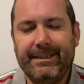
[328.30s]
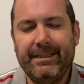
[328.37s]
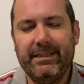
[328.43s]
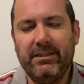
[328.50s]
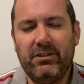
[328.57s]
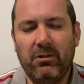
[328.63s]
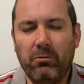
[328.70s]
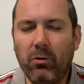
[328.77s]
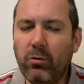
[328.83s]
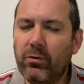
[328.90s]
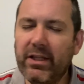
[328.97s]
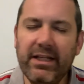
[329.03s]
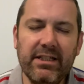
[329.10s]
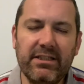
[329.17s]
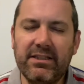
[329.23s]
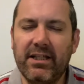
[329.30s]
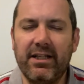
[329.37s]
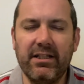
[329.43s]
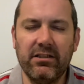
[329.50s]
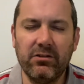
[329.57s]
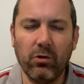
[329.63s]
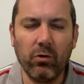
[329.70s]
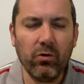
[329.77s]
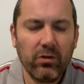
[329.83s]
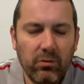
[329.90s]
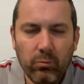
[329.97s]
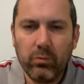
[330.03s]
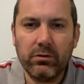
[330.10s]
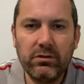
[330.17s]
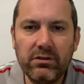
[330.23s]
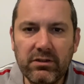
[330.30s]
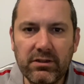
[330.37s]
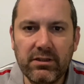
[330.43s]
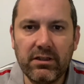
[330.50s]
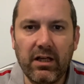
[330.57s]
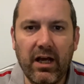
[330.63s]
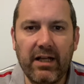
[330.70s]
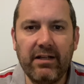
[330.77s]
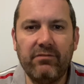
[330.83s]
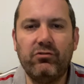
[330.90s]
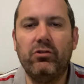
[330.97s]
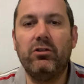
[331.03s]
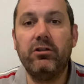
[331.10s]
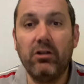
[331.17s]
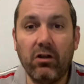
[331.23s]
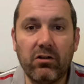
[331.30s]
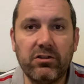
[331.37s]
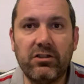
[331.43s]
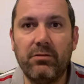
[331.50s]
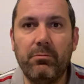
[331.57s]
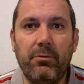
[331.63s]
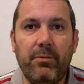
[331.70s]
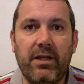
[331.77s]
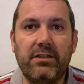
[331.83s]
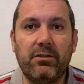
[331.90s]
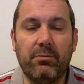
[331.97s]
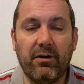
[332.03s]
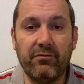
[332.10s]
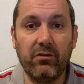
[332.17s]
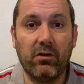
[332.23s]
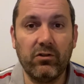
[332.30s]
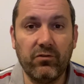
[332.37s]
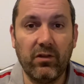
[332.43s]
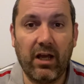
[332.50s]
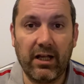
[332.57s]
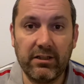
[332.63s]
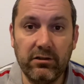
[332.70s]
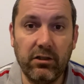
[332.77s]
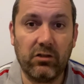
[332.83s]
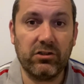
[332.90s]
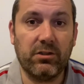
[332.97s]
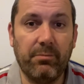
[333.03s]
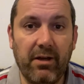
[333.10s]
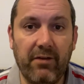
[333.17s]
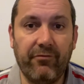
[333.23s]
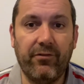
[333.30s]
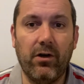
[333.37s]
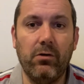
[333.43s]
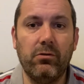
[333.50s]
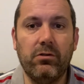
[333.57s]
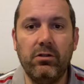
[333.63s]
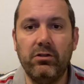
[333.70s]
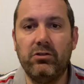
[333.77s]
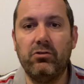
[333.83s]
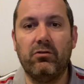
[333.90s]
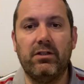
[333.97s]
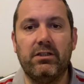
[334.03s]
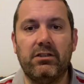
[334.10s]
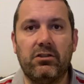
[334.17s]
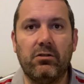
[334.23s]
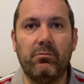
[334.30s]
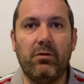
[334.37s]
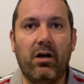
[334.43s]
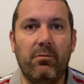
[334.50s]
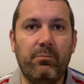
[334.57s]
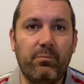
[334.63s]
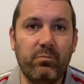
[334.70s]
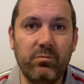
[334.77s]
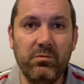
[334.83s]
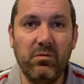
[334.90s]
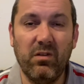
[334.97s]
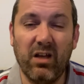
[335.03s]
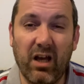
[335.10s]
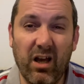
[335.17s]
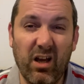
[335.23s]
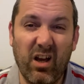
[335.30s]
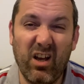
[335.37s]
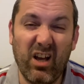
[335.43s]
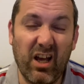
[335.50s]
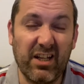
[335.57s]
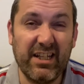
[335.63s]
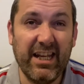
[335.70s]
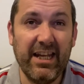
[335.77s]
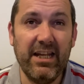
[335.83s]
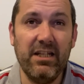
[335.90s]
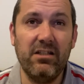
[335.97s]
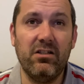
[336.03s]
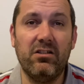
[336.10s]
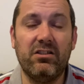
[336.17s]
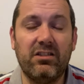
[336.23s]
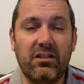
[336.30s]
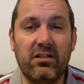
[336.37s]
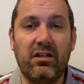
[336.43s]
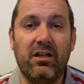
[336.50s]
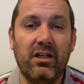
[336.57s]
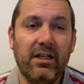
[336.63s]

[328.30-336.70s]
do all these things all at once, and I've just lost the momentum. I've lost a bit of focus during the summer, a keenness and